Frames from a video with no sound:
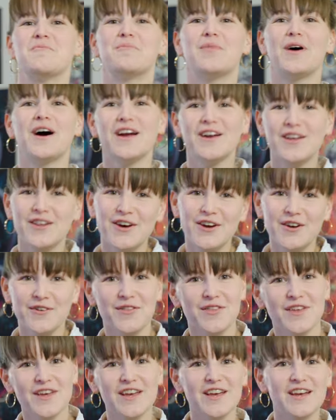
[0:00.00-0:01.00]
buy a lot
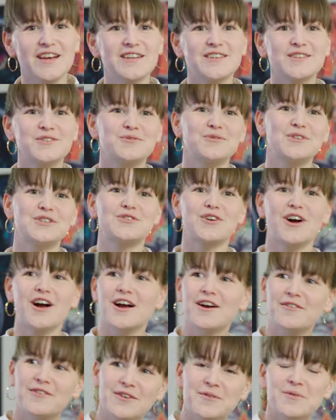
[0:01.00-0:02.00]
of things, we
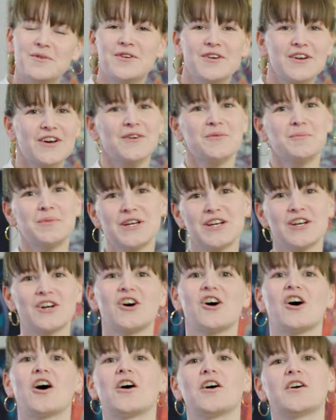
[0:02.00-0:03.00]
drive in uh, big
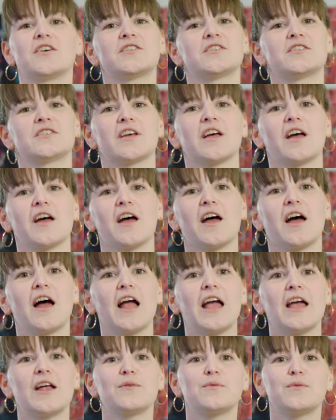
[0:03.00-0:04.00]
cars,
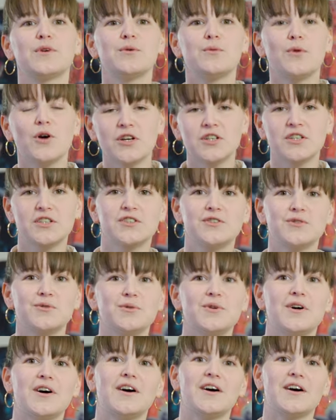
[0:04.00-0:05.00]
uh, and we want
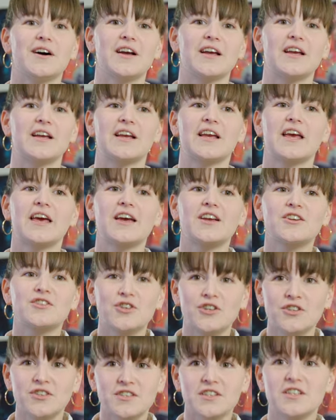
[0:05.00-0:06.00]
to uh, engage
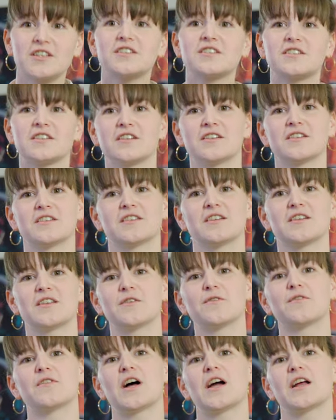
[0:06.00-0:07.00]
our citizens in
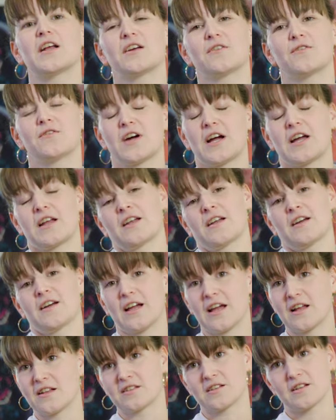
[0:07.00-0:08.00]
the flight, fight
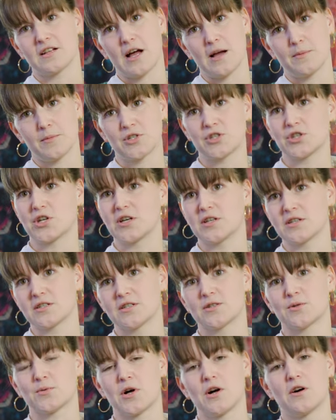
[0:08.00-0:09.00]
against climate change
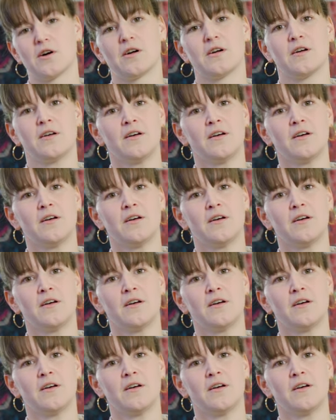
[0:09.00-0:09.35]
as well.